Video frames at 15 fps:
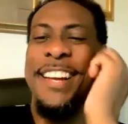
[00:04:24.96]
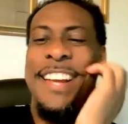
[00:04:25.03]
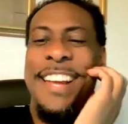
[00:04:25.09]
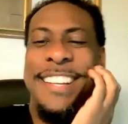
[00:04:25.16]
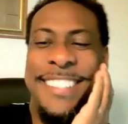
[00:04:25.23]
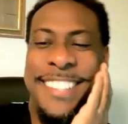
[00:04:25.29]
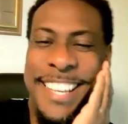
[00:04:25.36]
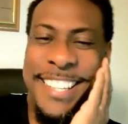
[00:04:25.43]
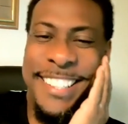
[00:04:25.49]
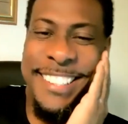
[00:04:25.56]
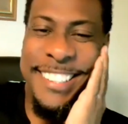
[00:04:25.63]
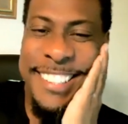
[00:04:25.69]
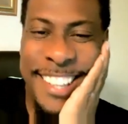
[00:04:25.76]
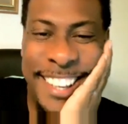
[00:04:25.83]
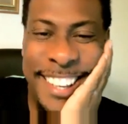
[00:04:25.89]
that
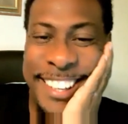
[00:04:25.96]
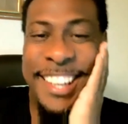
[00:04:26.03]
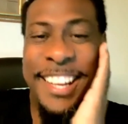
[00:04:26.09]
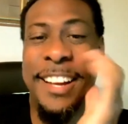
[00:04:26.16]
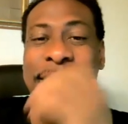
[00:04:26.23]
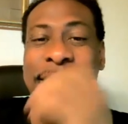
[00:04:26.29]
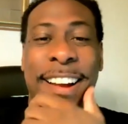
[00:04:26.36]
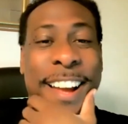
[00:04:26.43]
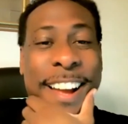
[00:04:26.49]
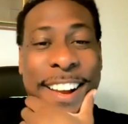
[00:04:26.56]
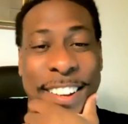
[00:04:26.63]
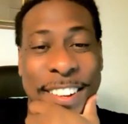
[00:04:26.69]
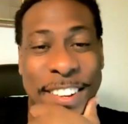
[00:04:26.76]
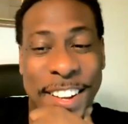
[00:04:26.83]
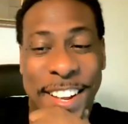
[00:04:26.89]
is totally,
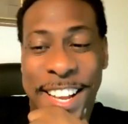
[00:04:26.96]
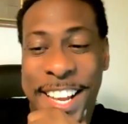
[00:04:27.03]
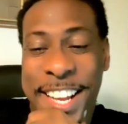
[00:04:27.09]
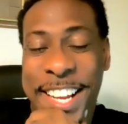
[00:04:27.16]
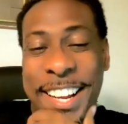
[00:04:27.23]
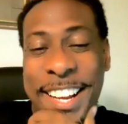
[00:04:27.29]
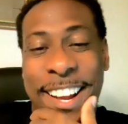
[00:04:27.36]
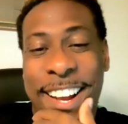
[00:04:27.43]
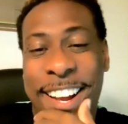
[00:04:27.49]
totally